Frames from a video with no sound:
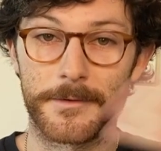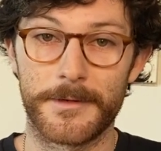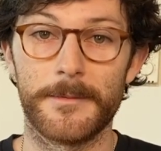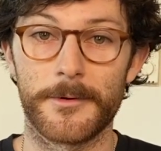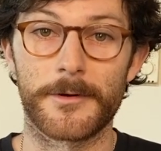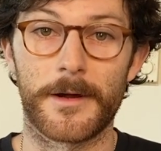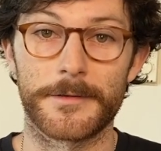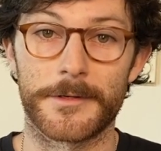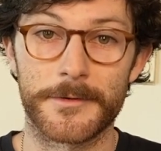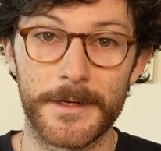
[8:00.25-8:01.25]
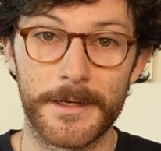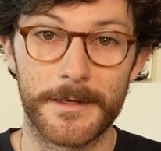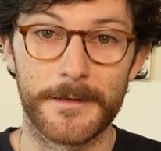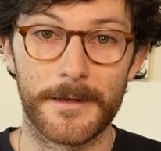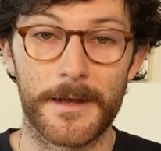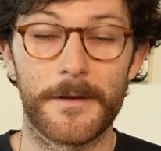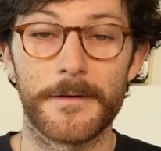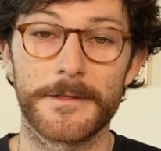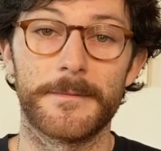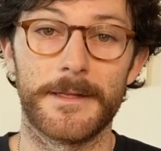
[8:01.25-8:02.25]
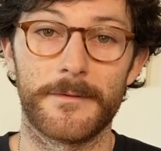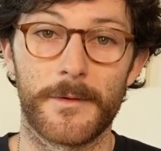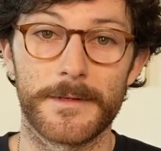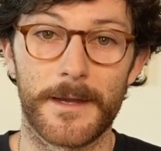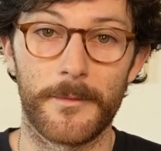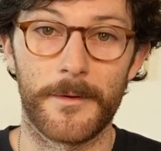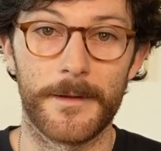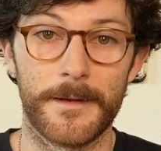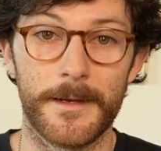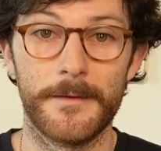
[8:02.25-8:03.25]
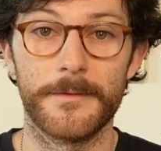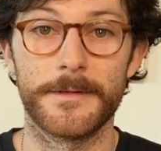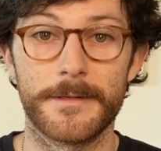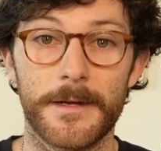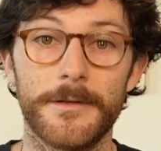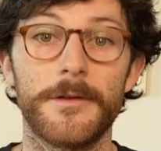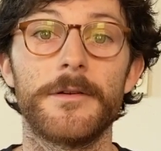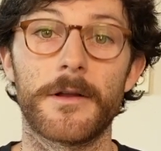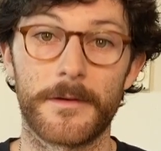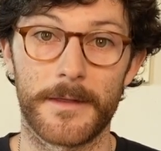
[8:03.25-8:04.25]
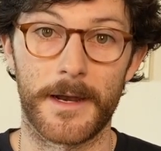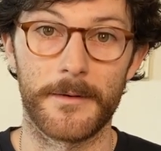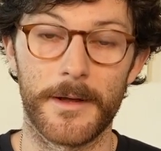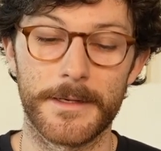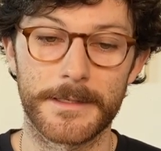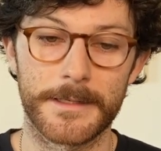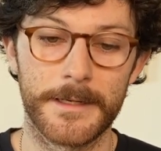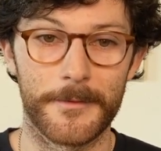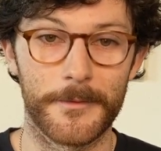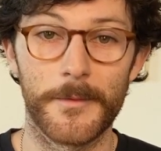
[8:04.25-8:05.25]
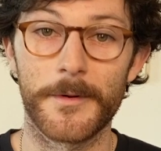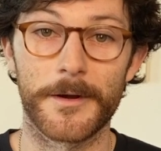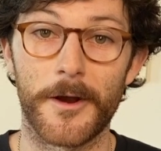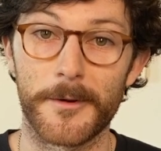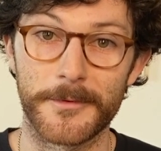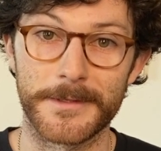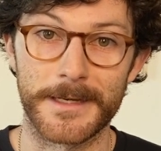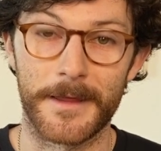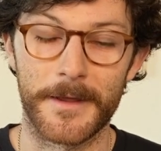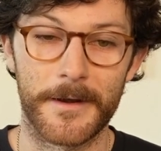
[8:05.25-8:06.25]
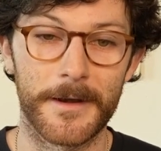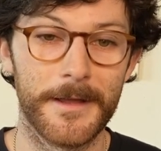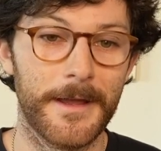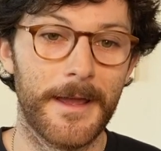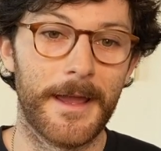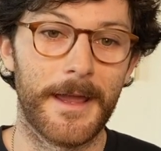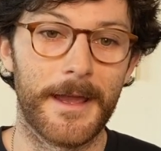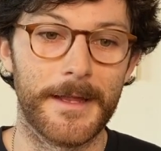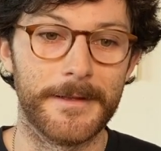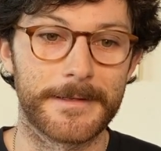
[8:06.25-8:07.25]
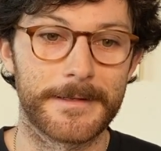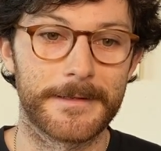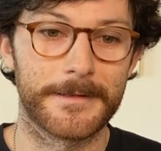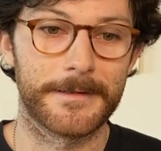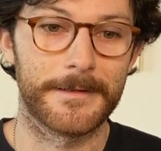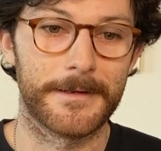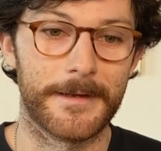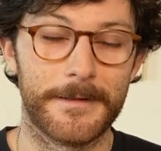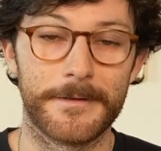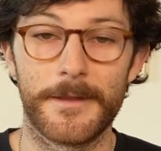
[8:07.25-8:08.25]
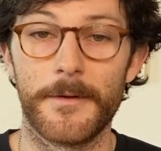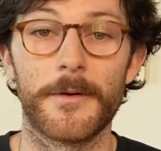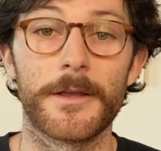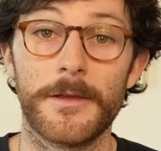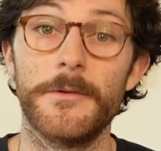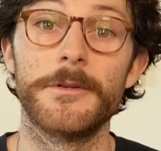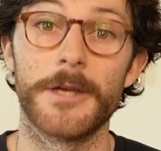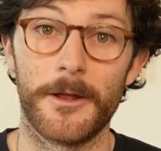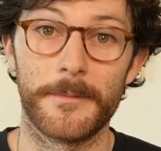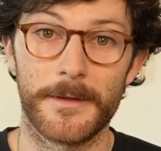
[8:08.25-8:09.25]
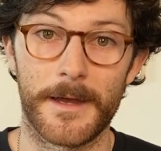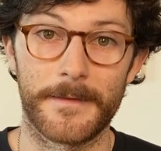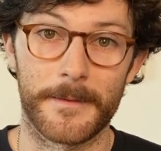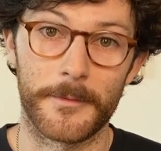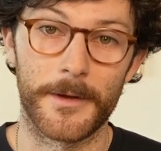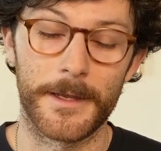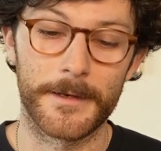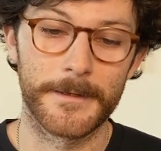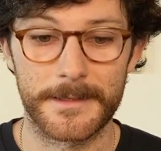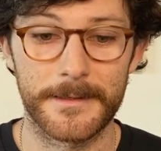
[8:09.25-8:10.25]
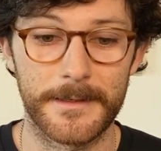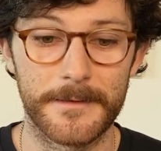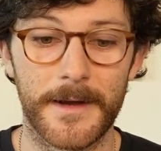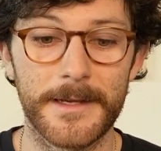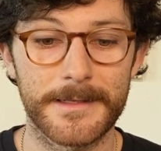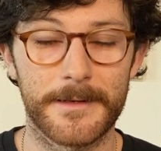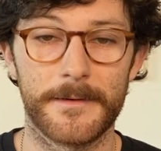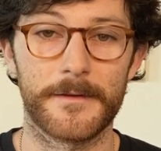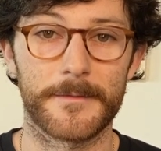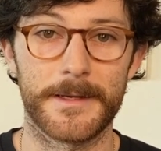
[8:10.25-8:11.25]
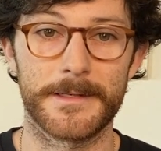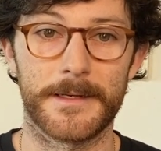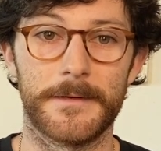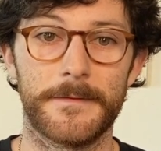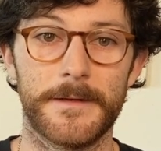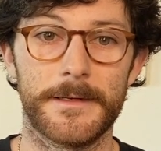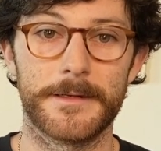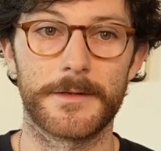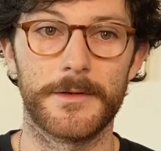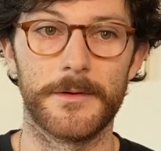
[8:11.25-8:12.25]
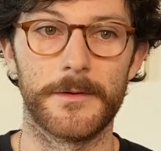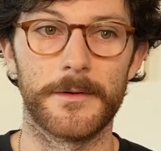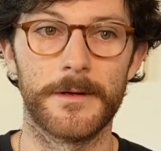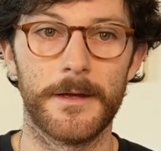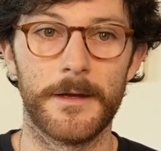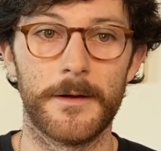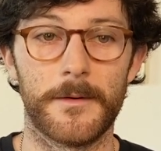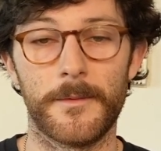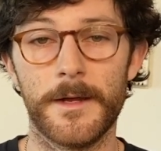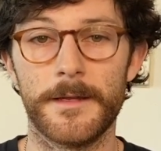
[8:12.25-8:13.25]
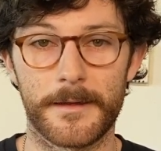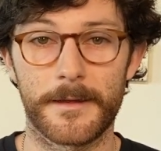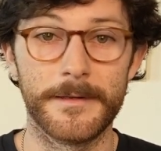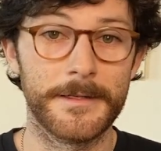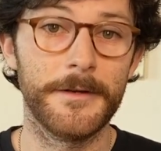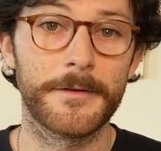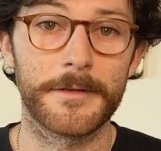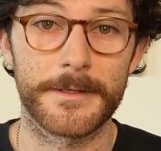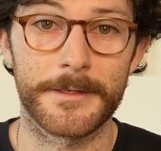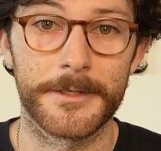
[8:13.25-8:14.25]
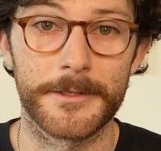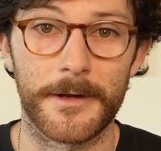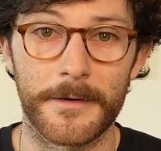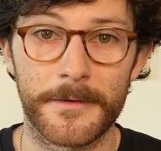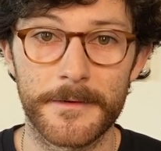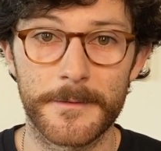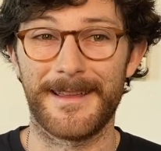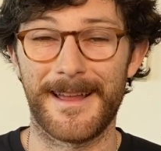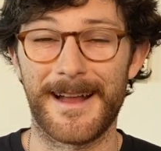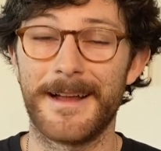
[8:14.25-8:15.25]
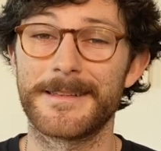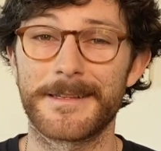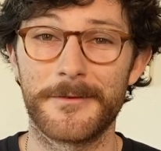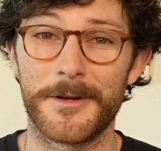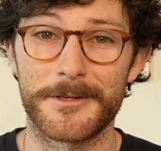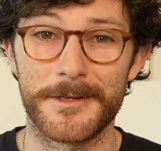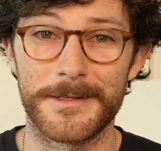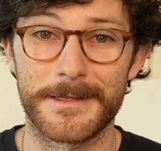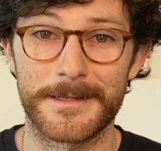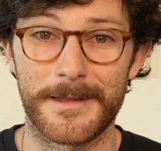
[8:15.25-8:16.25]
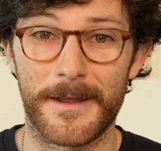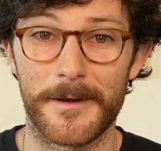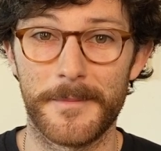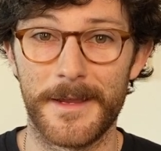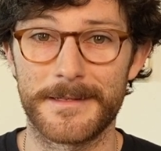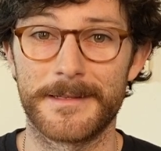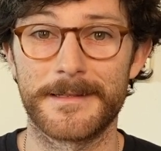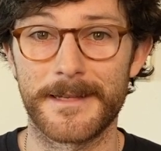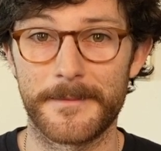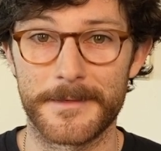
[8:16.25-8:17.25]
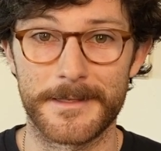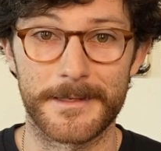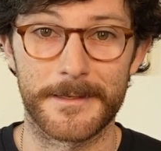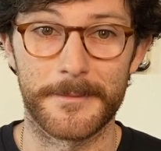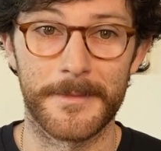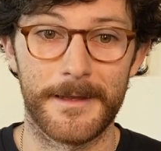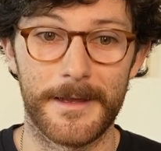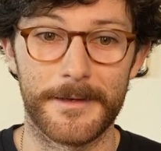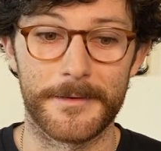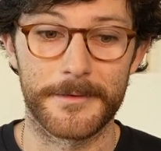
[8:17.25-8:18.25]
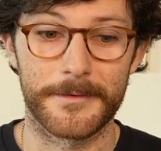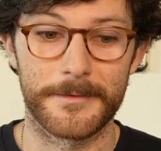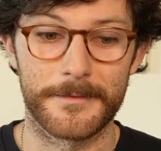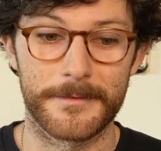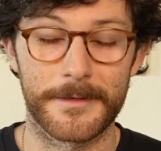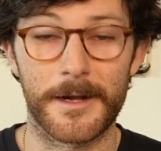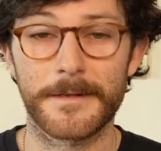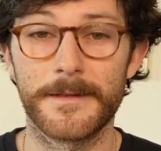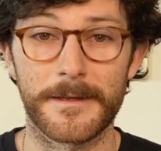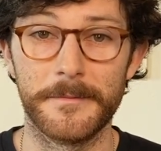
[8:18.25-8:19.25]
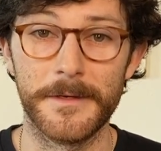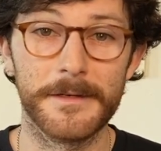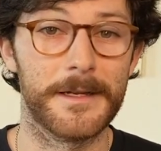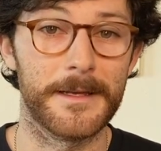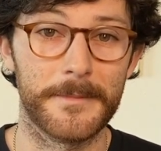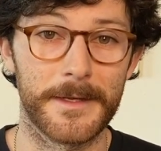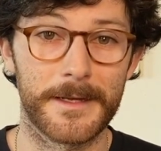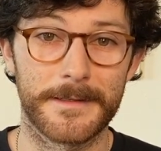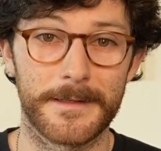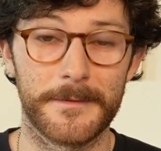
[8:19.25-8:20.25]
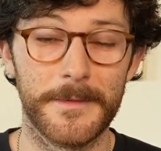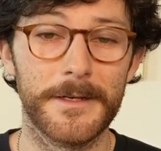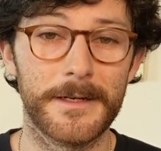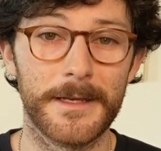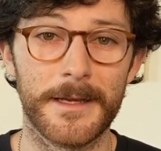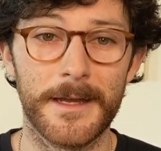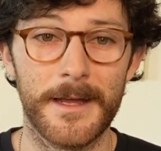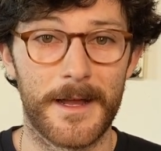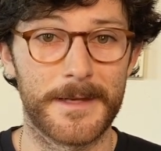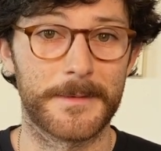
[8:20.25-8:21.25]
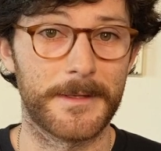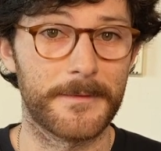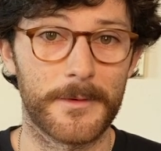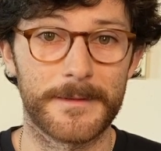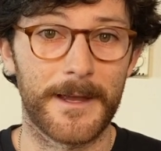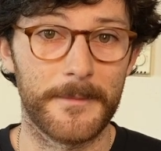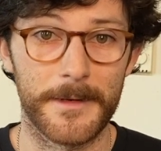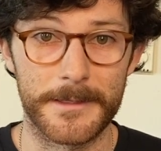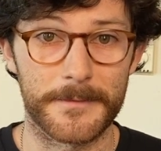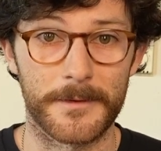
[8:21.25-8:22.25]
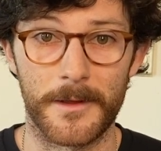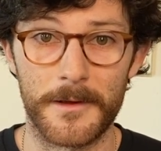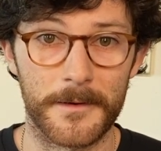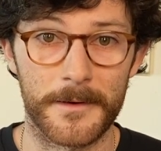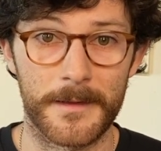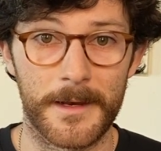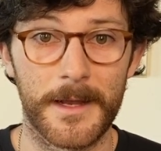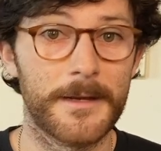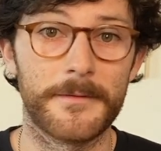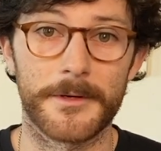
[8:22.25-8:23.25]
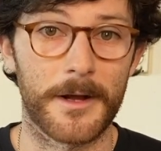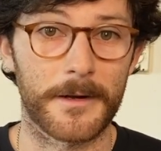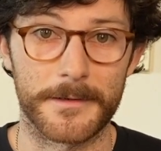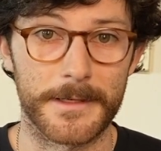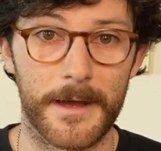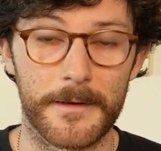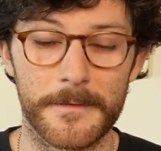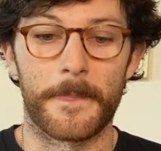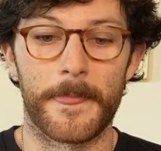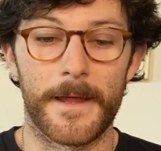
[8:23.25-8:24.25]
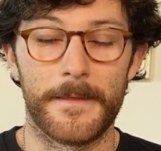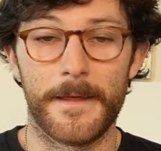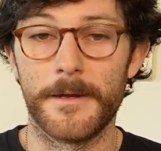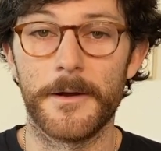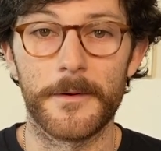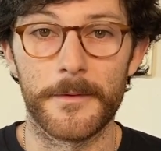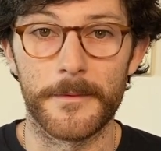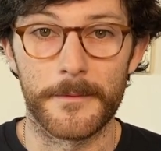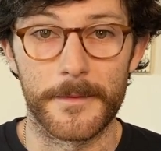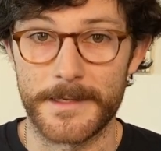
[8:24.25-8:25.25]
door neighbor across the street had also been living with type 1, and he was a year younger than I was. We were in a carpool together, and they were a huge help at that point. The advice that I would give to myself is to, one, continue to listen to your doctors, ask questions that are based in skepticism, and talk to the community, because the community has been living with diabetes for longer than any of your doctors have, and they know what's